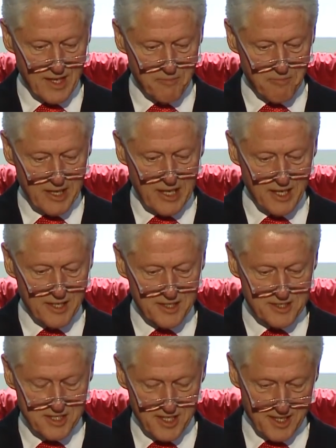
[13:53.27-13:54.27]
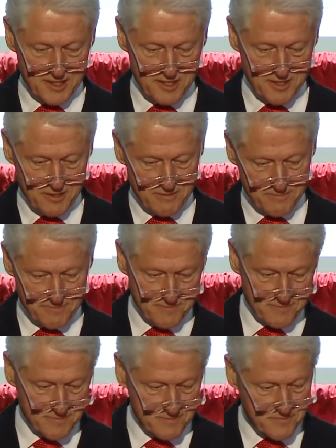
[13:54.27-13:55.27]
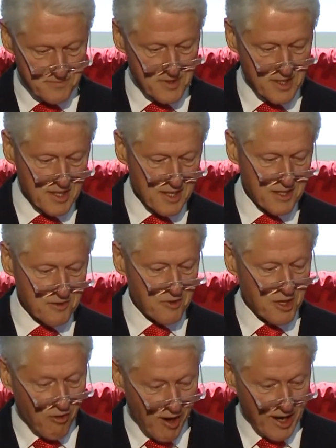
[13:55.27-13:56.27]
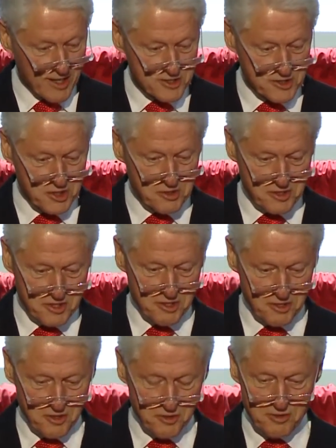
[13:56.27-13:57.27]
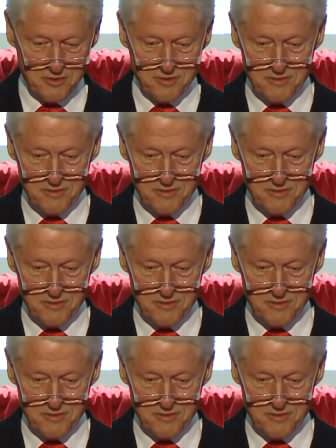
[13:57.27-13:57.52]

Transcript: Being a good citizen requires you to